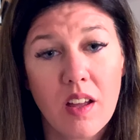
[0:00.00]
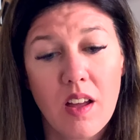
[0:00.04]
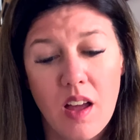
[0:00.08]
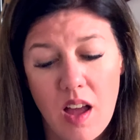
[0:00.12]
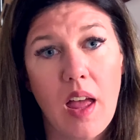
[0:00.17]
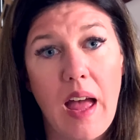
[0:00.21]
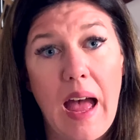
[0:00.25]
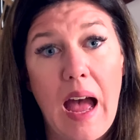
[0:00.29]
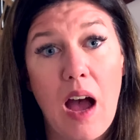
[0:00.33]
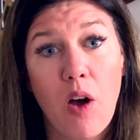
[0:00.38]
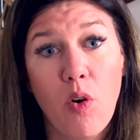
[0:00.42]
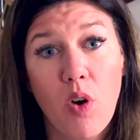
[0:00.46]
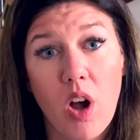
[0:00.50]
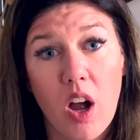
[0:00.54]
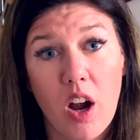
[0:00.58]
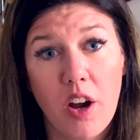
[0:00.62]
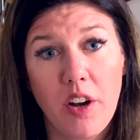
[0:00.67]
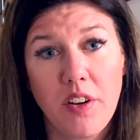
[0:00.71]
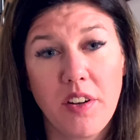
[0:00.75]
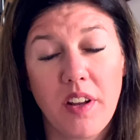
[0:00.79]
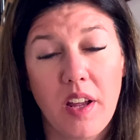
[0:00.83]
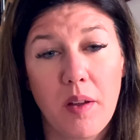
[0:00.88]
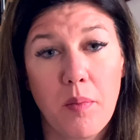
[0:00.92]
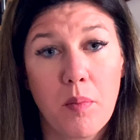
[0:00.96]
How are
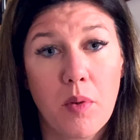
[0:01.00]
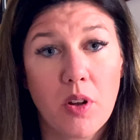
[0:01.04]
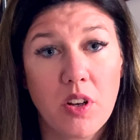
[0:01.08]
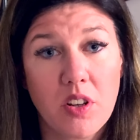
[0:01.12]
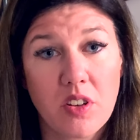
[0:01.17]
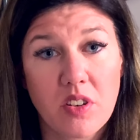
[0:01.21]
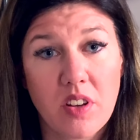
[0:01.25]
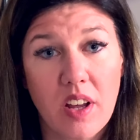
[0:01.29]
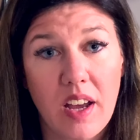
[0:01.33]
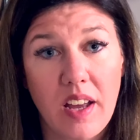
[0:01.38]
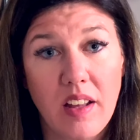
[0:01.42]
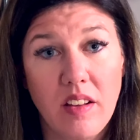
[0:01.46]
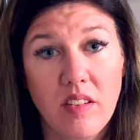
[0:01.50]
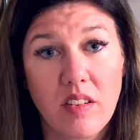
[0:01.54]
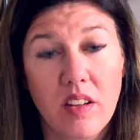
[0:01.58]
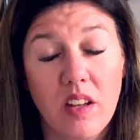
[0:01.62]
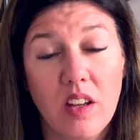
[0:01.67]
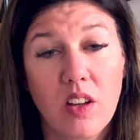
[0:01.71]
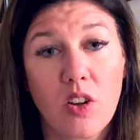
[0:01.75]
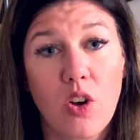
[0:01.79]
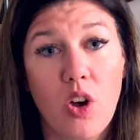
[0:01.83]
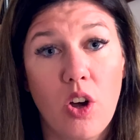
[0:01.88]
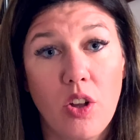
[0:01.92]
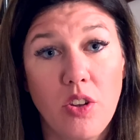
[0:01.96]
they monetizing
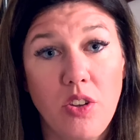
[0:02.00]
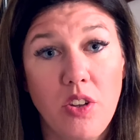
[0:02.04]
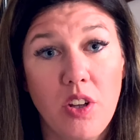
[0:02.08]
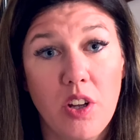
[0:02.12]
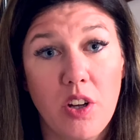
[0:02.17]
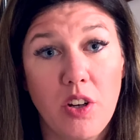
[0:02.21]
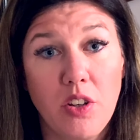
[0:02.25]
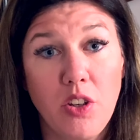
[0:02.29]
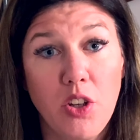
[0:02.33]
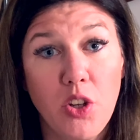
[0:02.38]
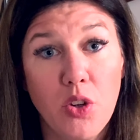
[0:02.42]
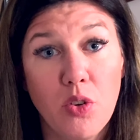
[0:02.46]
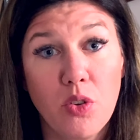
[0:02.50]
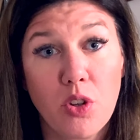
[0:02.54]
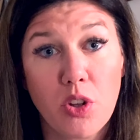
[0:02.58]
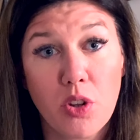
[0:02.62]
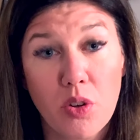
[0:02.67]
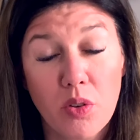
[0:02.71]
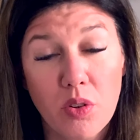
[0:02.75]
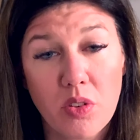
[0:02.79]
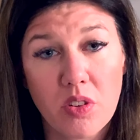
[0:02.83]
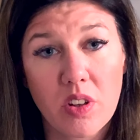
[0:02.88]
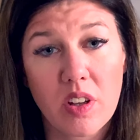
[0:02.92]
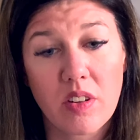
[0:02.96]
on their new
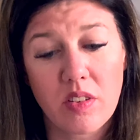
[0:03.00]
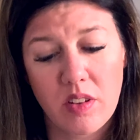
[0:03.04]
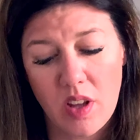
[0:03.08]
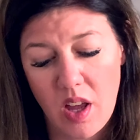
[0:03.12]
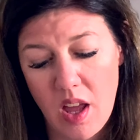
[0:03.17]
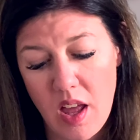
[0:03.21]
users?